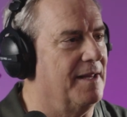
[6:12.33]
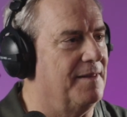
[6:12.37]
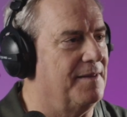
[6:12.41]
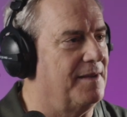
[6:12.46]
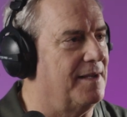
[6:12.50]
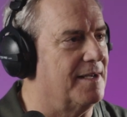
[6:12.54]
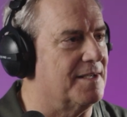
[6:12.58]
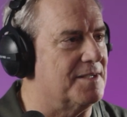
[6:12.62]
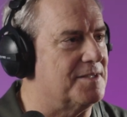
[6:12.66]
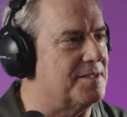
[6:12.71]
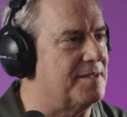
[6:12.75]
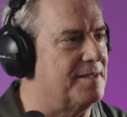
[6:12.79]

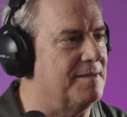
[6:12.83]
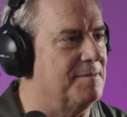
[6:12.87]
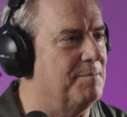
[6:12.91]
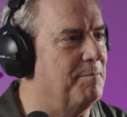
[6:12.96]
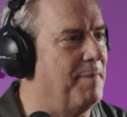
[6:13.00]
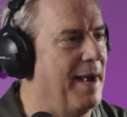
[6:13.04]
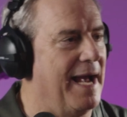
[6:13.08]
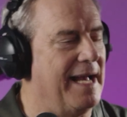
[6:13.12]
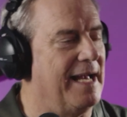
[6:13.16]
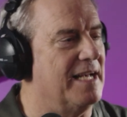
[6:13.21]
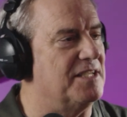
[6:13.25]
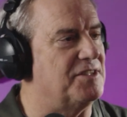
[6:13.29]
Because
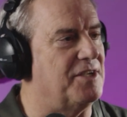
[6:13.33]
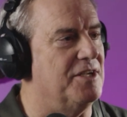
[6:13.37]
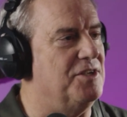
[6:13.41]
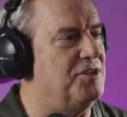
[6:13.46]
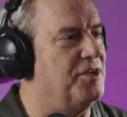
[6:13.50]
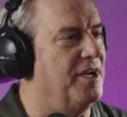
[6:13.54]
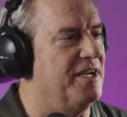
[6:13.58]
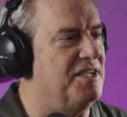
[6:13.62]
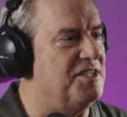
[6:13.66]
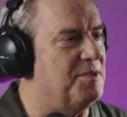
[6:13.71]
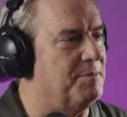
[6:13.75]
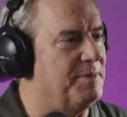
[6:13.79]
bad guys could
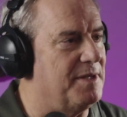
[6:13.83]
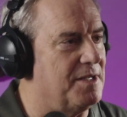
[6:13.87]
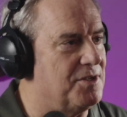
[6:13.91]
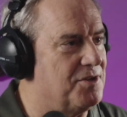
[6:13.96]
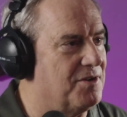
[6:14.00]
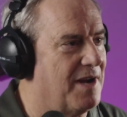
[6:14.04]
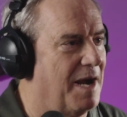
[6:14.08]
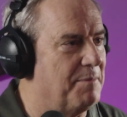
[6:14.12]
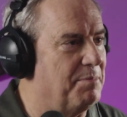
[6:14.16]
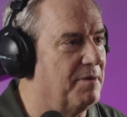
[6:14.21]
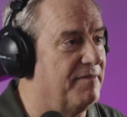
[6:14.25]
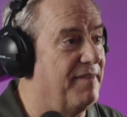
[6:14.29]
change them at the
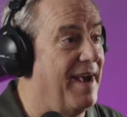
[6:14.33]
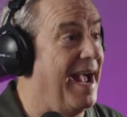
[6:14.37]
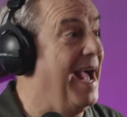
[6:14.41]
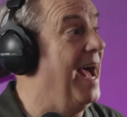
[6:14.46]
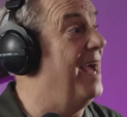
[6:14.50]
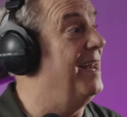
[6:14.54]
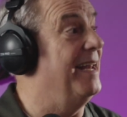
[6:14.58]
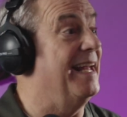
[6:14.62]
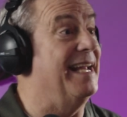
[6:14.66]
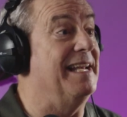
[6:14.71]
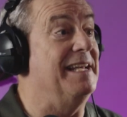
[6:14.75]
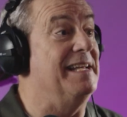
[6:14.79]
drop of a hat
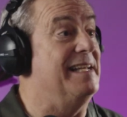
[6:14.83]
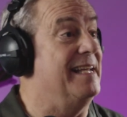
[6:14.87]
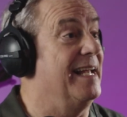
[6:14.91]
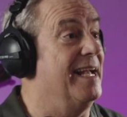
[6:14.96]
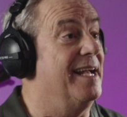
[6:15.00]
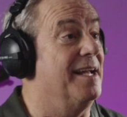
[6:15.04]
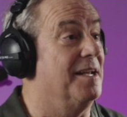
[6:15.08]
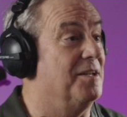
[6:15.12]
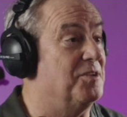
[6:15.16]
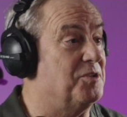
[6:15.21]
and did.